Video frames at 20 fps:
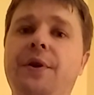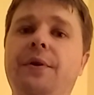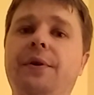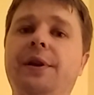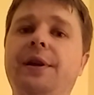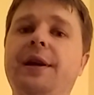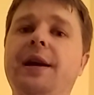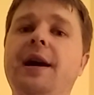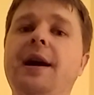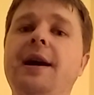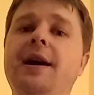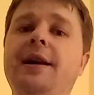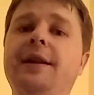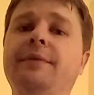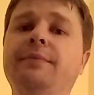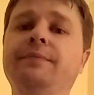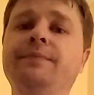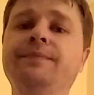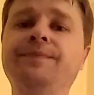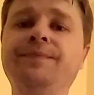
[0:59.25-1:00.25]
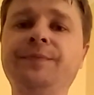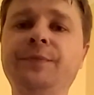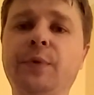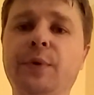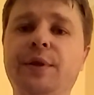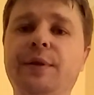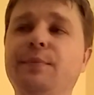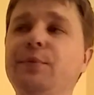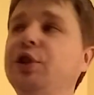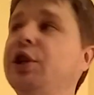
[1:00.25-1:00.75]
early on
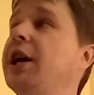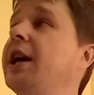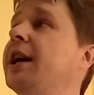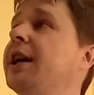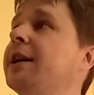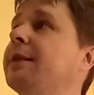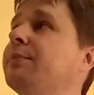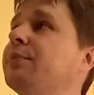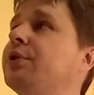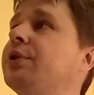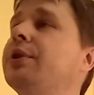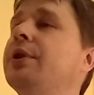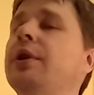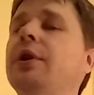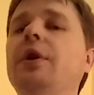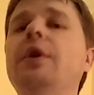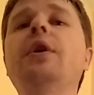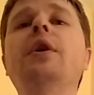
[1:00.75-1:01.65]
with some jams.